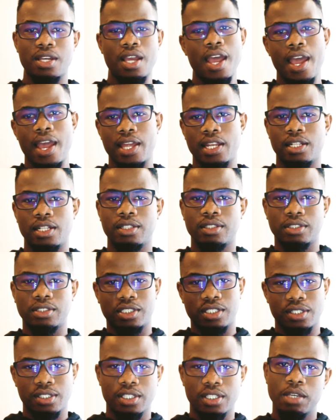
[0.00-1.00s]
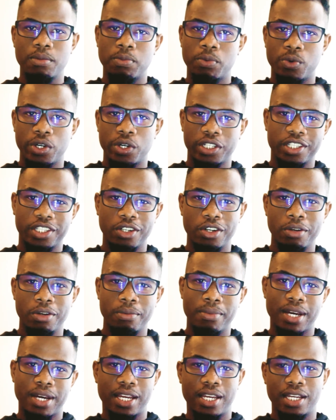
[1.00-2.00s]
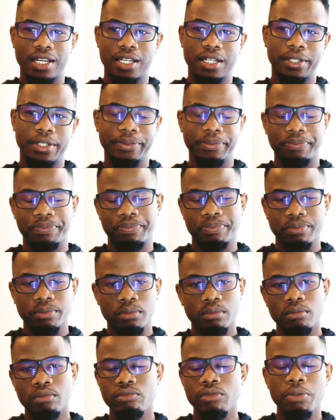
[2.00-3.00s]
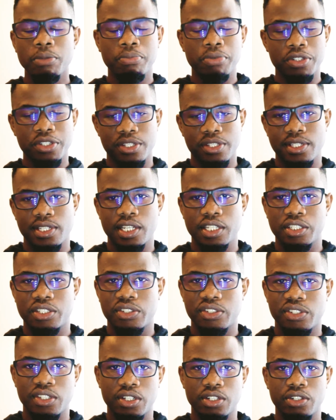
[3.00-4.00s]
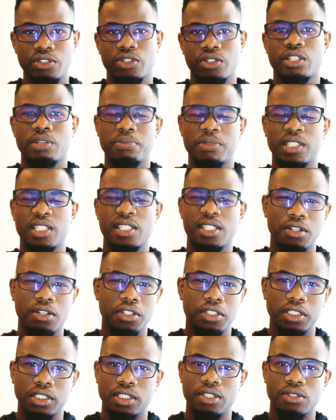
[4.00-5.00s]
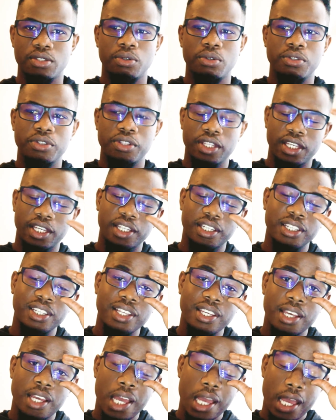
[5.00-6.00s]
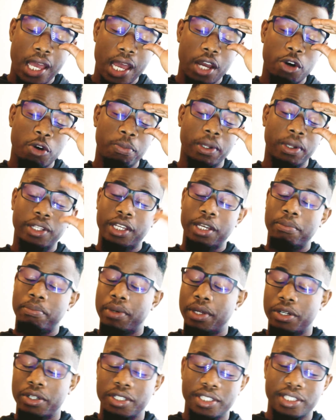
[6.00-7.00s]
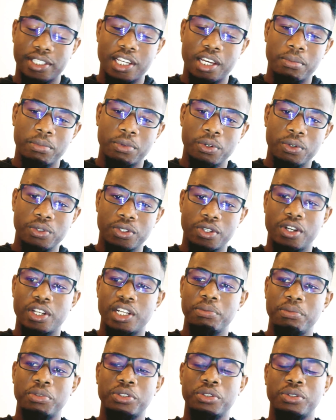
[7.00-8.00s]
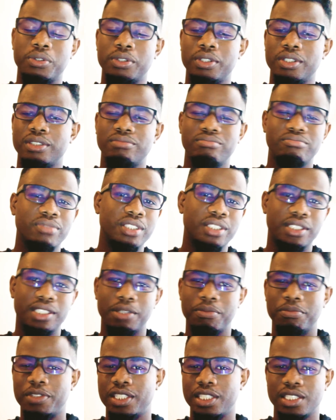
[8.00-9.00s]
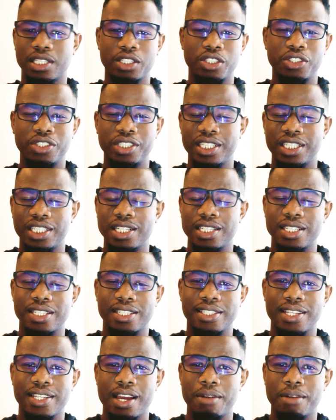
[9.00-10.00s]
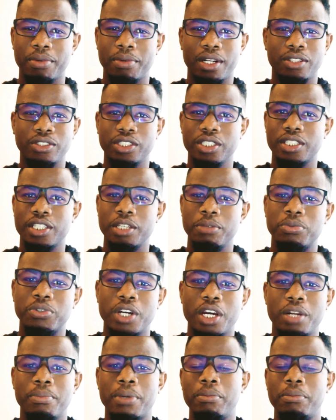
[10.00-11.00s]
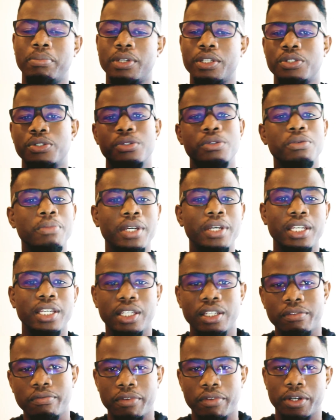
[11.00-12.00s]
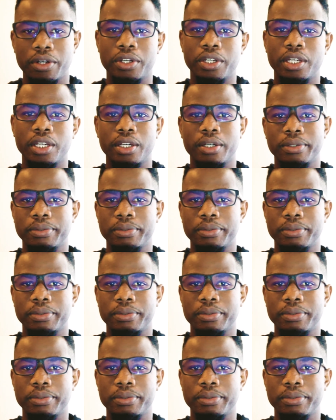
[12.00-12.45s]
and I'll just keep working on my presentation skills, because I'm just starting this whole thing. I hope I'll get better as time goes on. I'm sure there's some things that you didn't understand, but I'll just keep trying my best to make it very